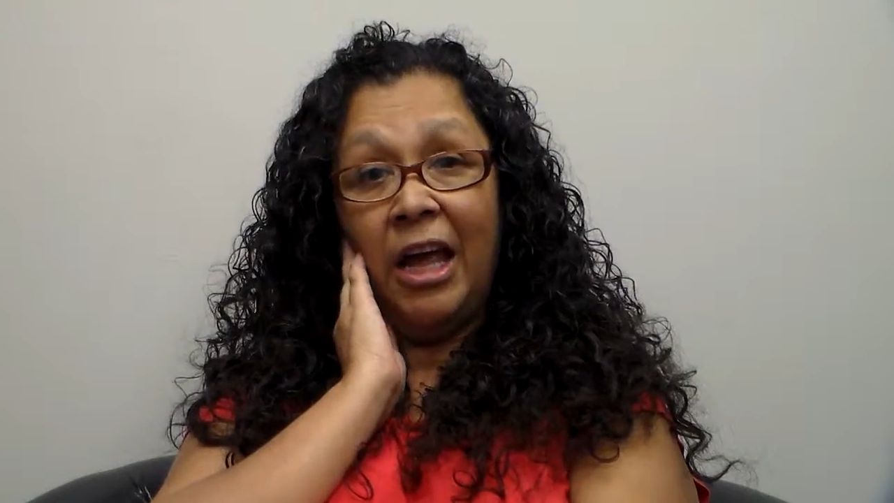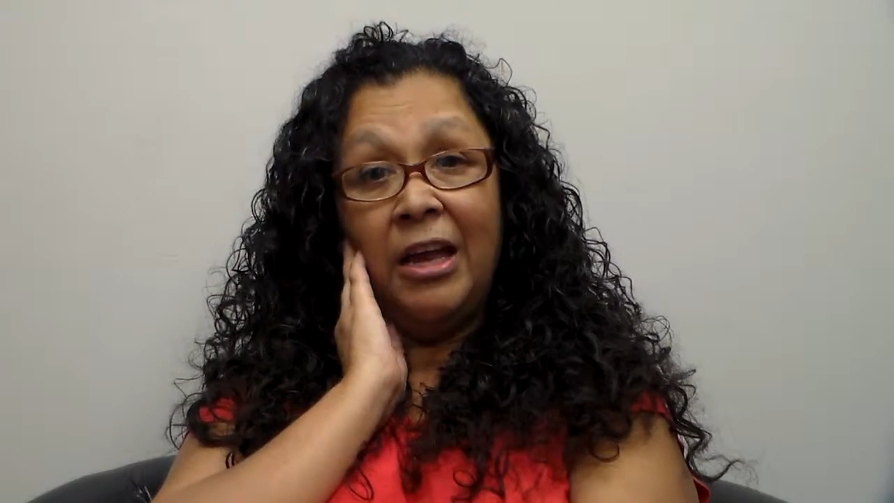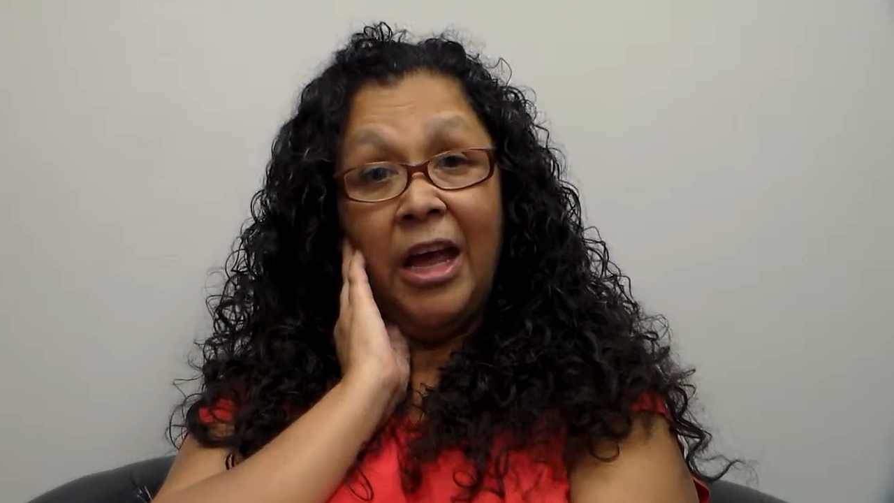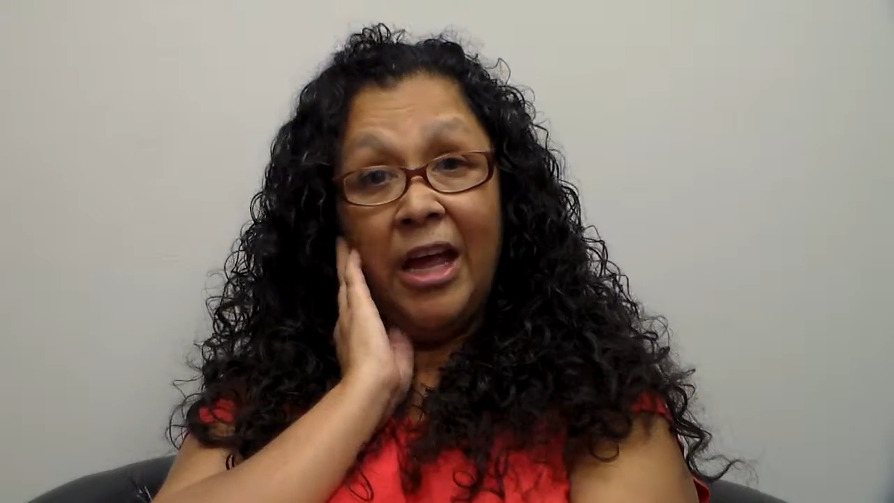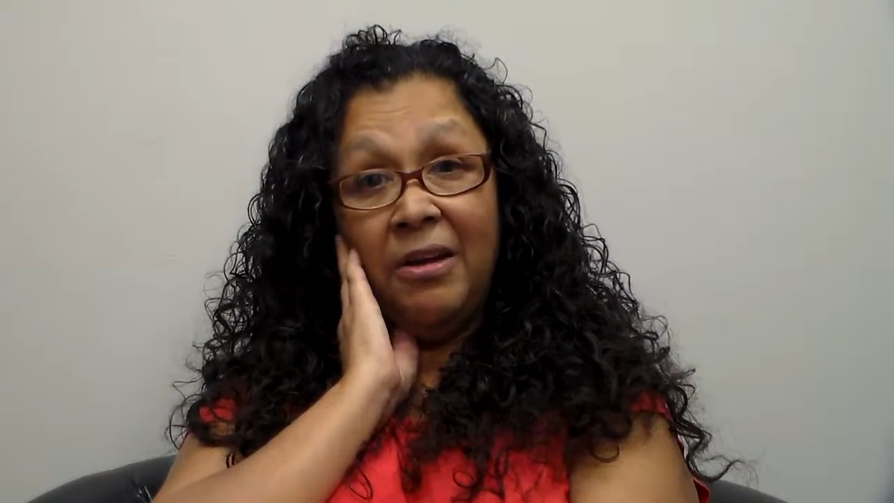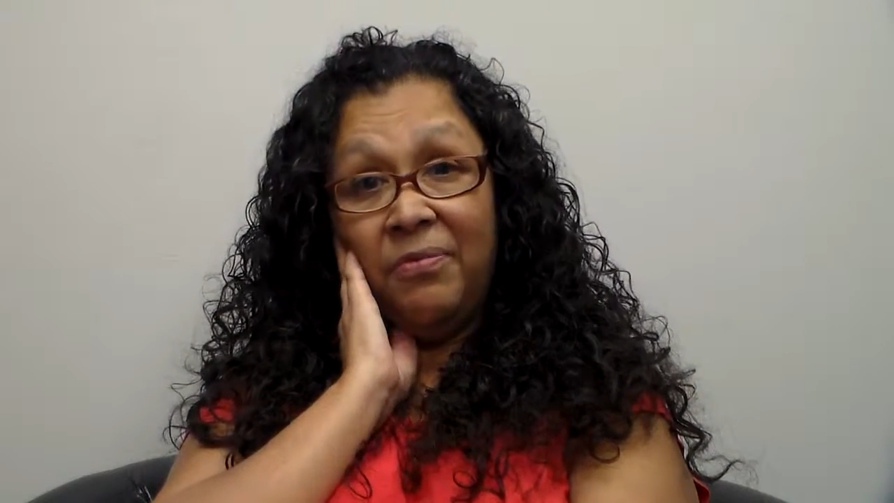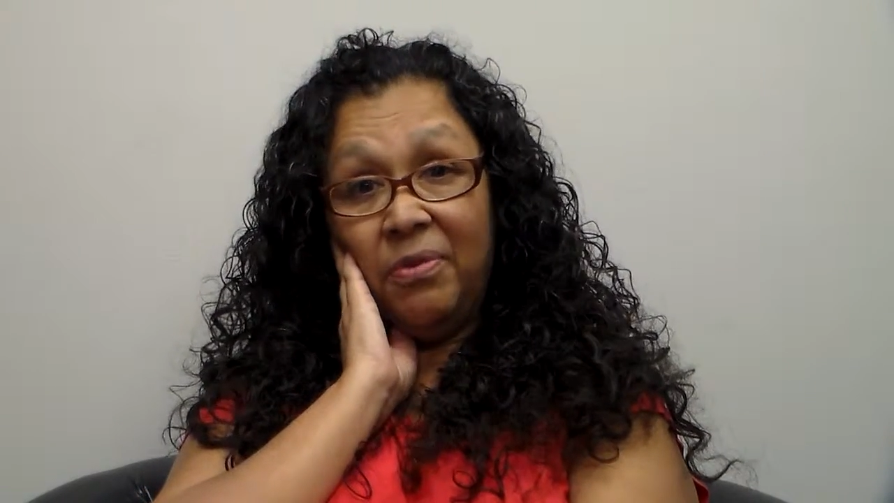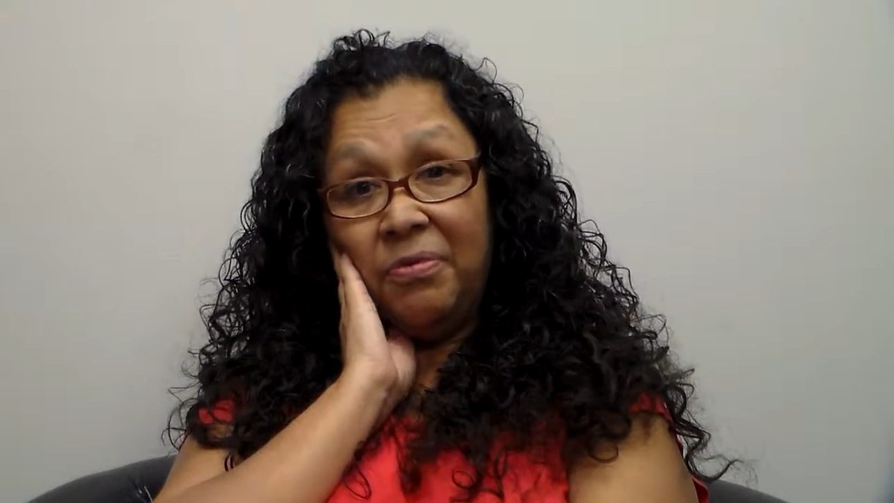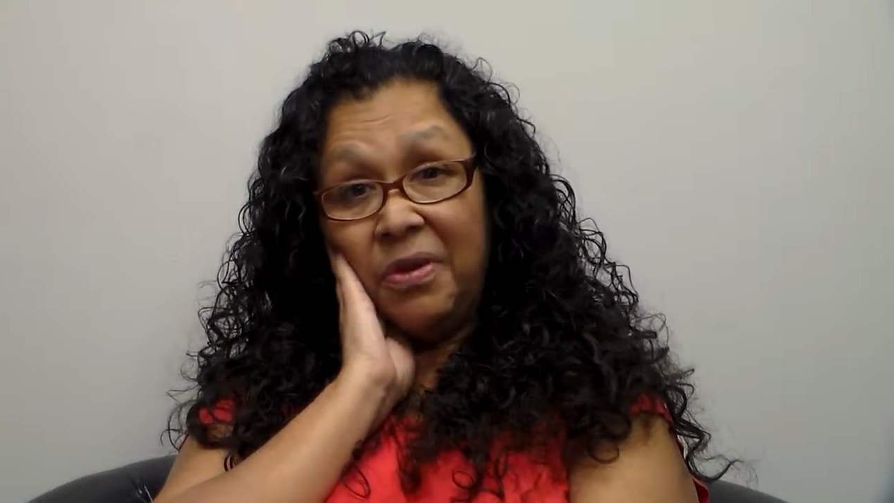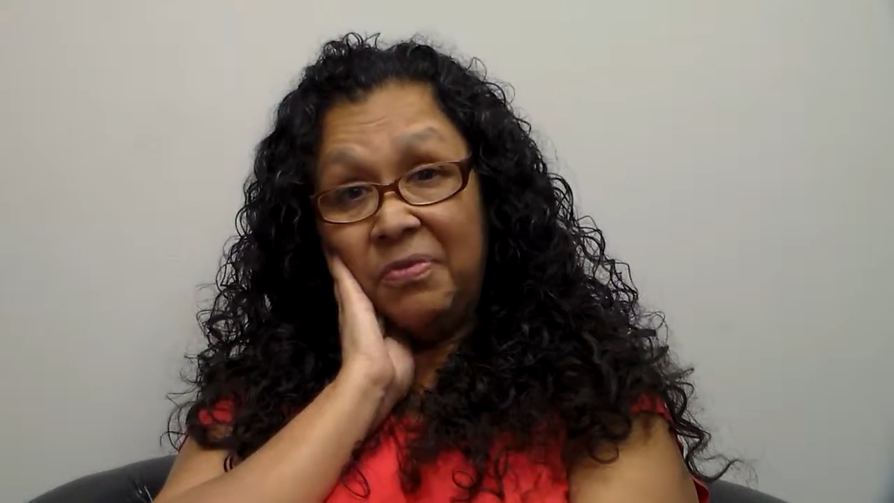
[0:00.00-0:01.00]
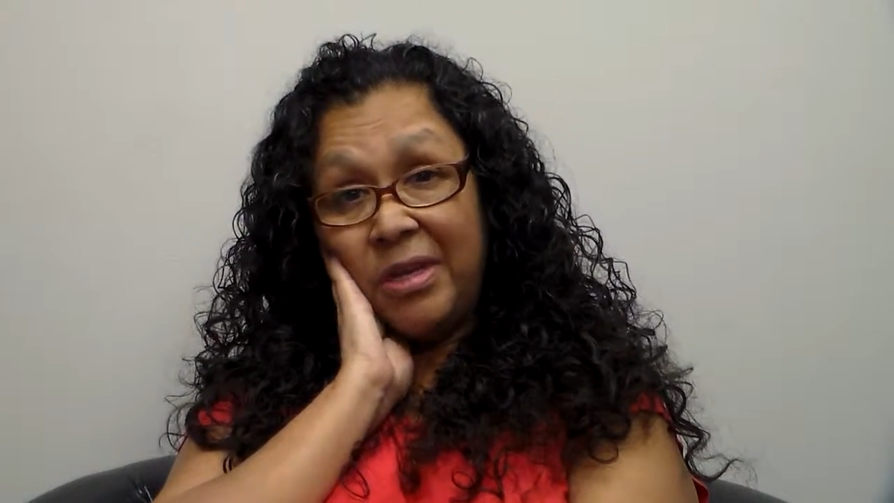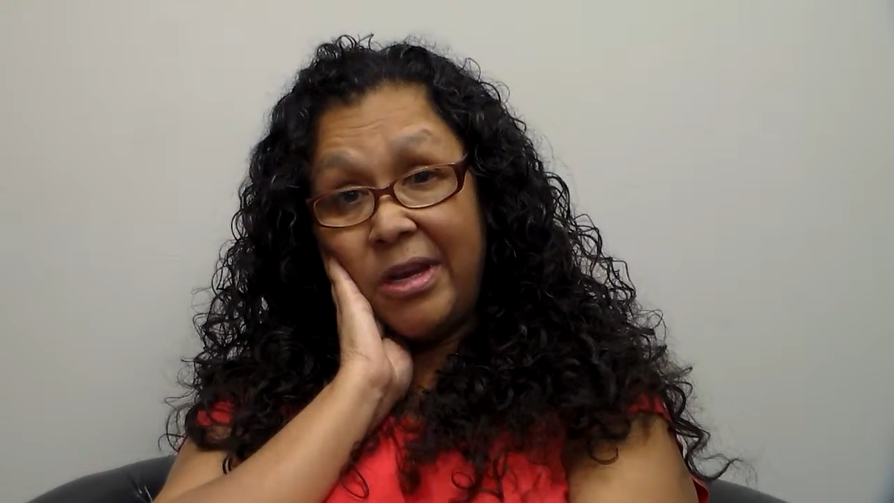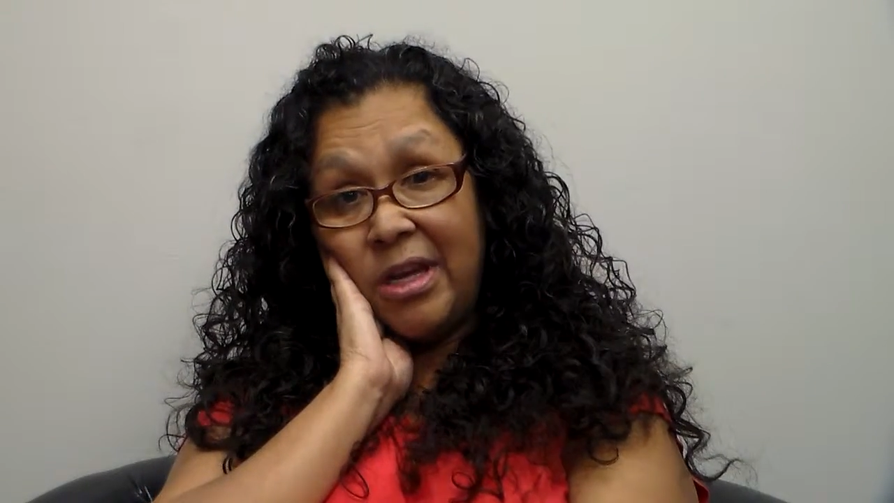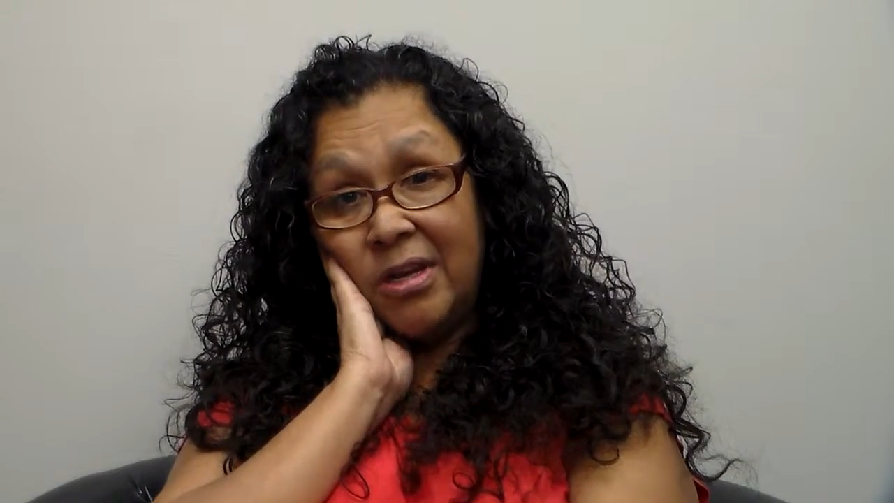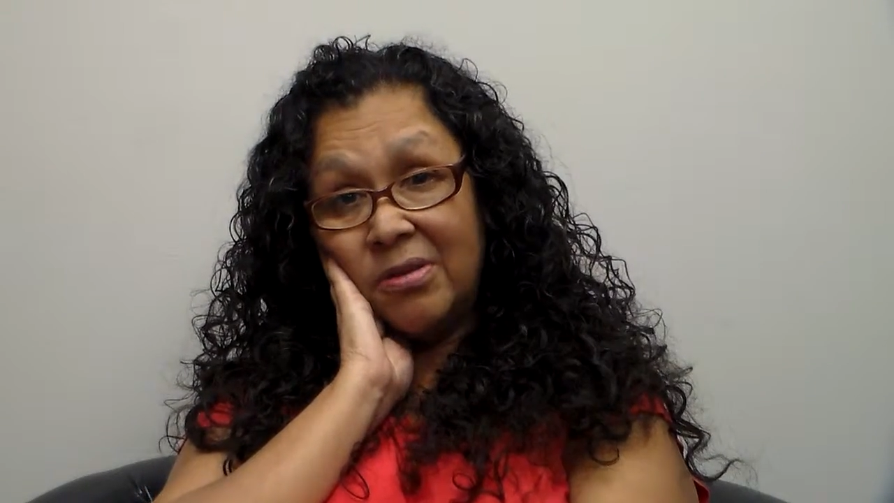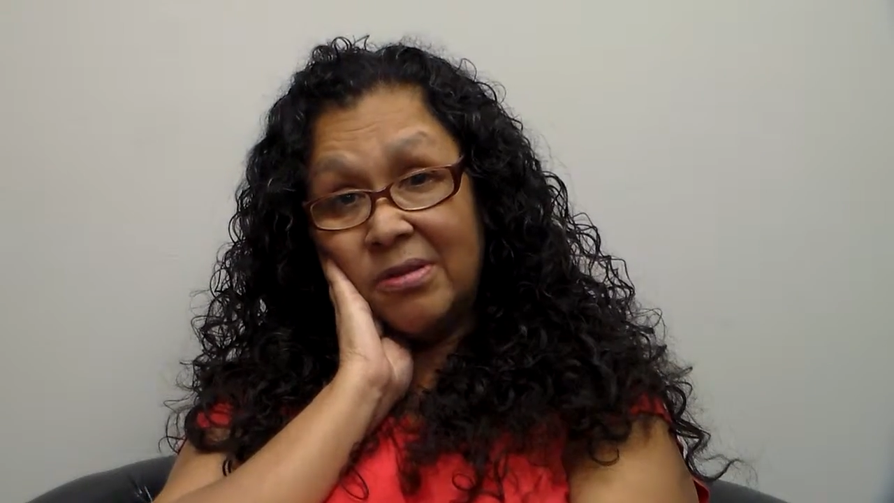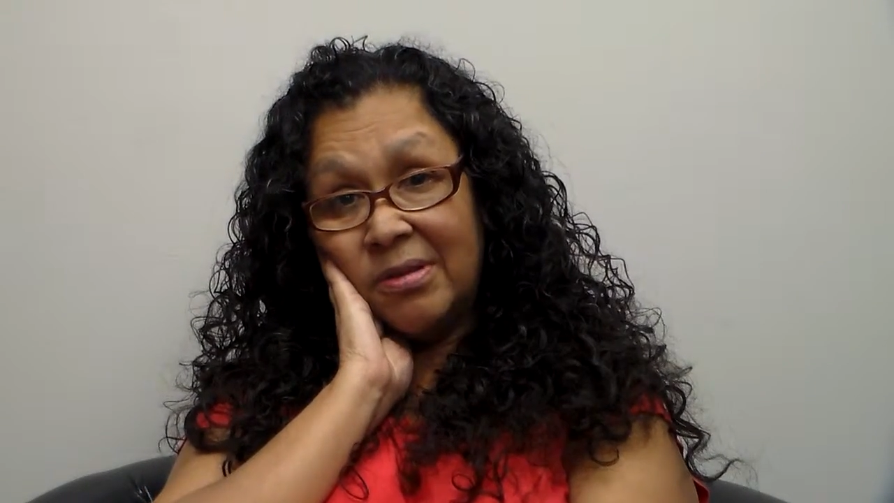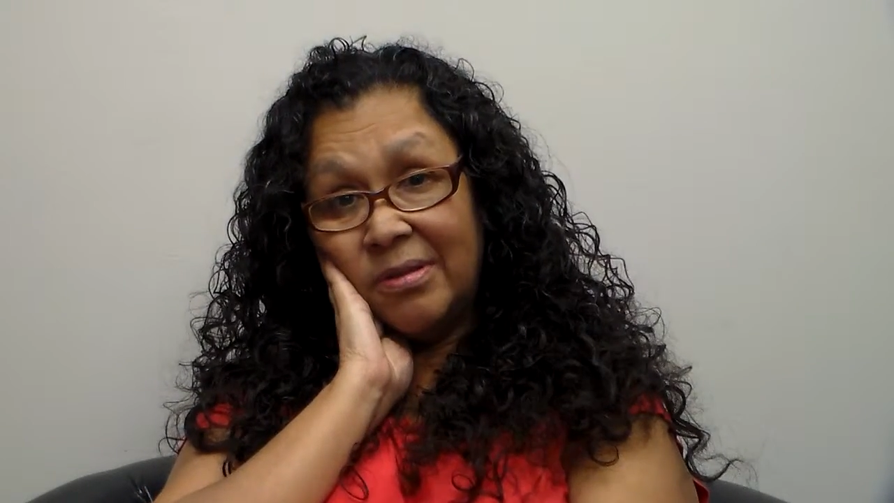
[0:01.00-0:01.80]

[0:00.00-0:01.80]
had it for 15 years.